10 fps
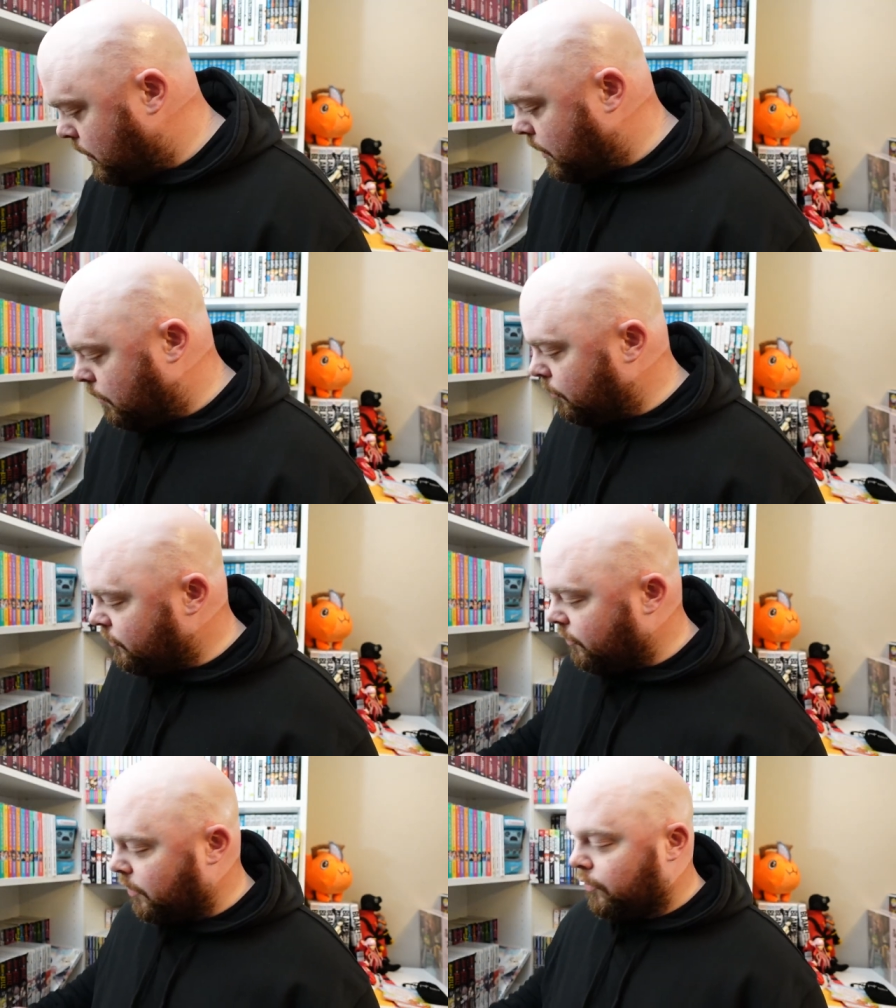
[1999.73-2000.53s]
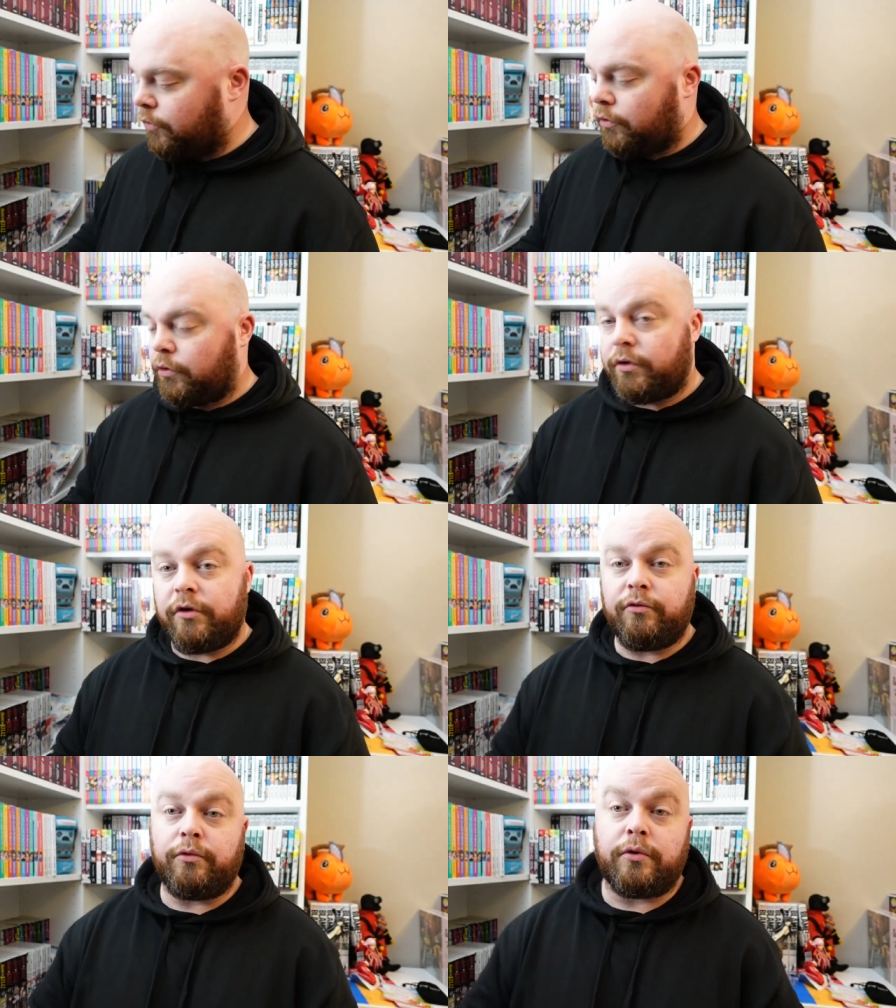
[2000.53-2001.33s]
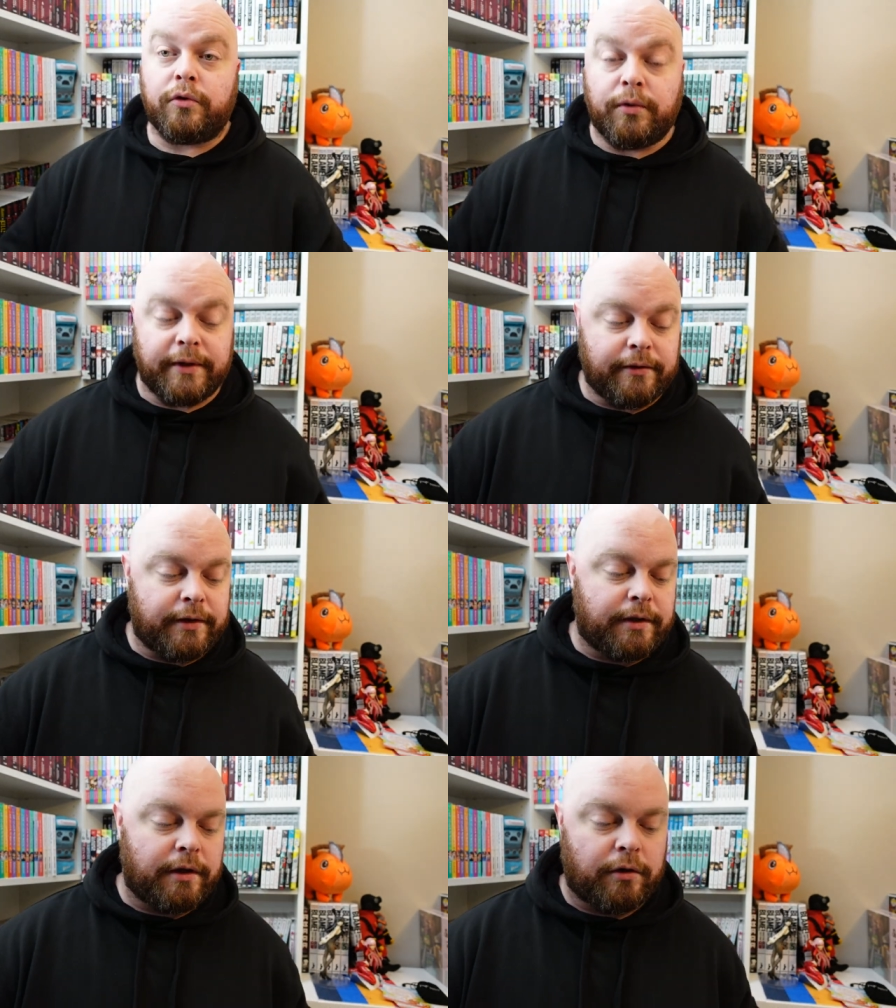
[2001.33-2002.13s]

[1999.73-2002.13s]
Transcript: We're just gonna do these real quickly.